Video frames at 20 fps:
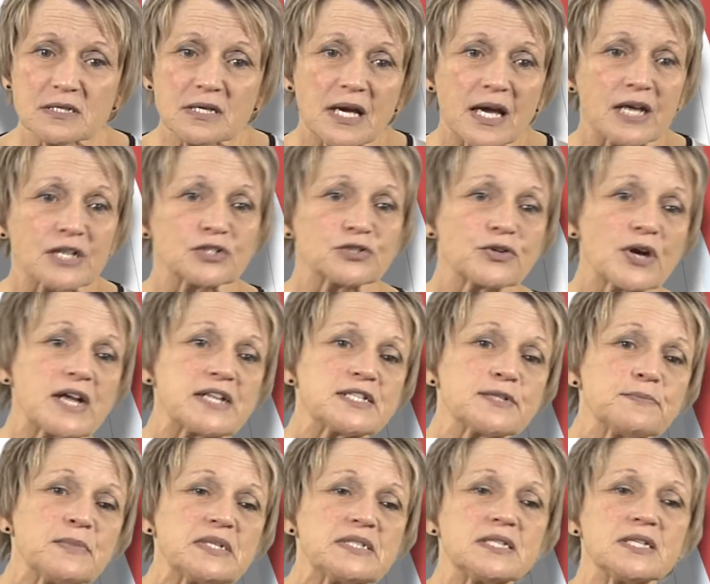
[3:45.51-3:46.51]
and
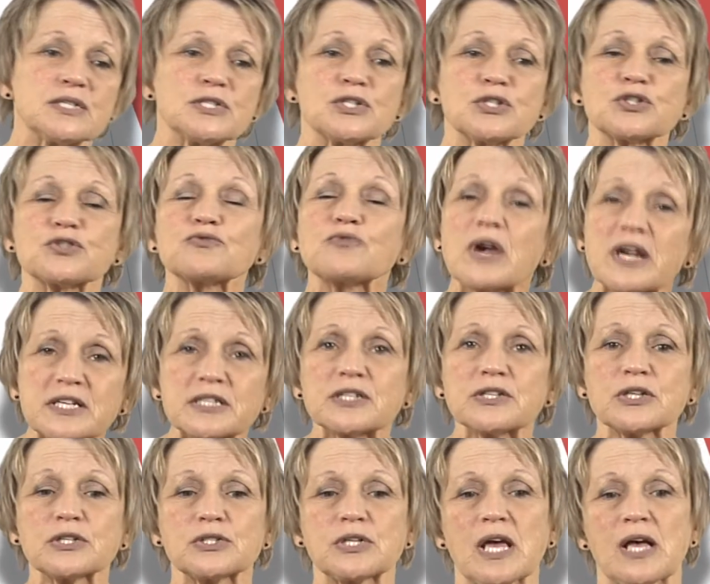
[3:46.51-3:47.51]
transmits it straight to
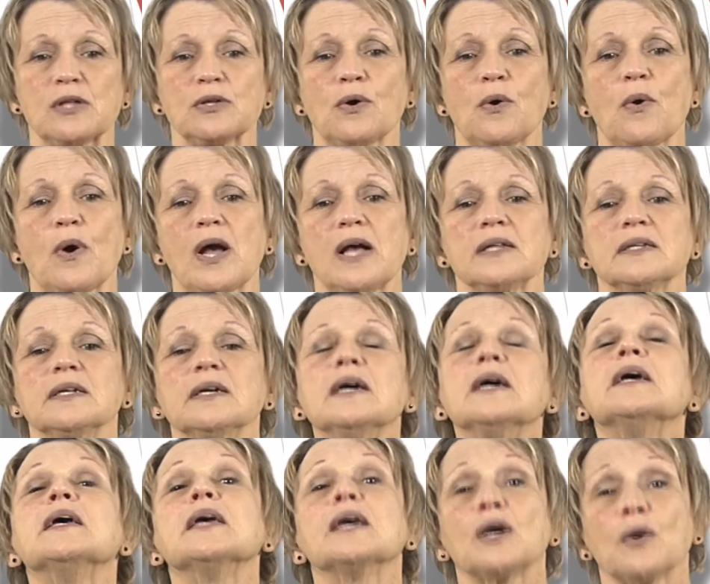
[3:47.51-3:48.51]
the Tcoil
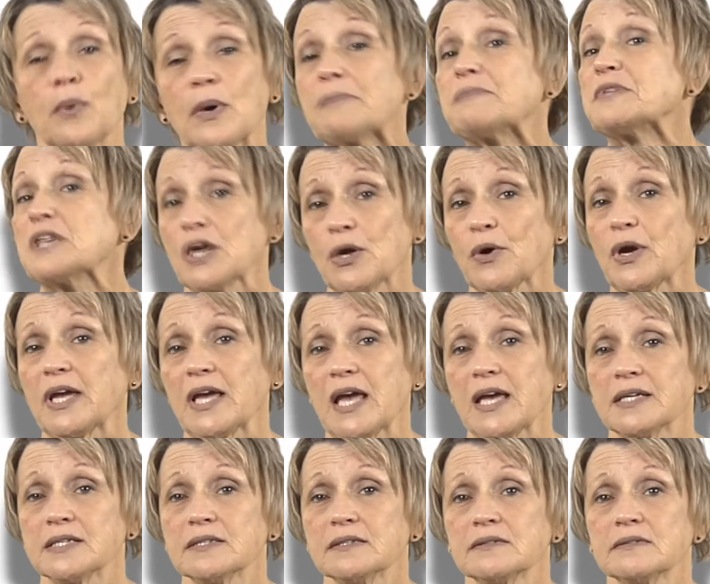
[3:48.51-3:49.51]
equipped hearing aid.